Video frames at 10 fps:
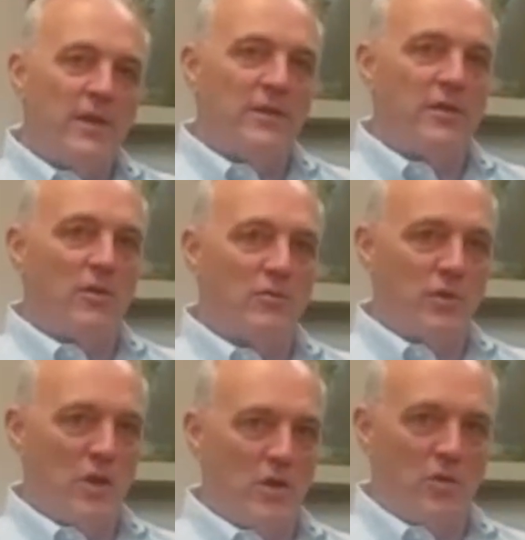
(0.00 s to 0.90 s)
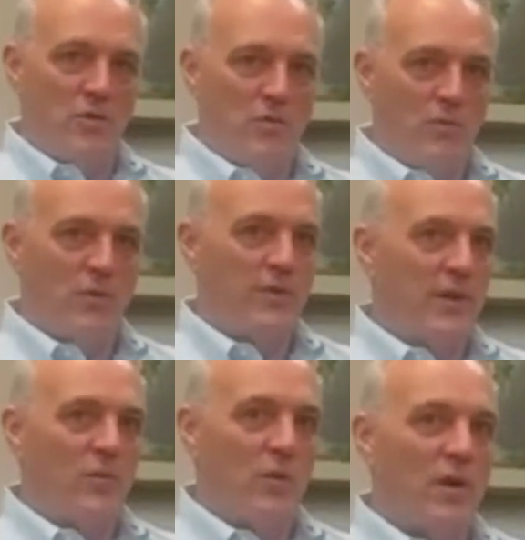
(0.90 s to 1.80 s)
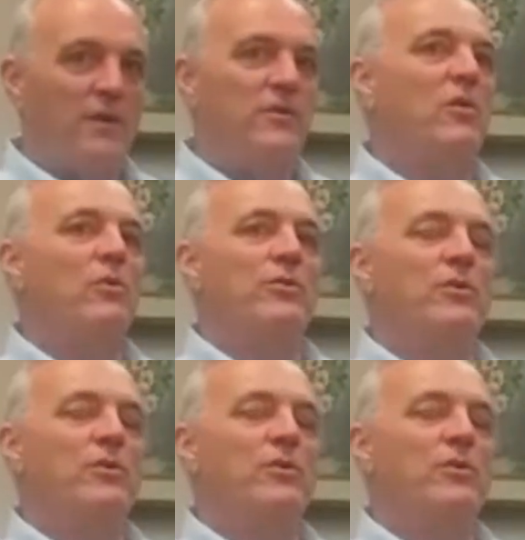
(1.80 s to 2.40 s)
and they don't know what they want or what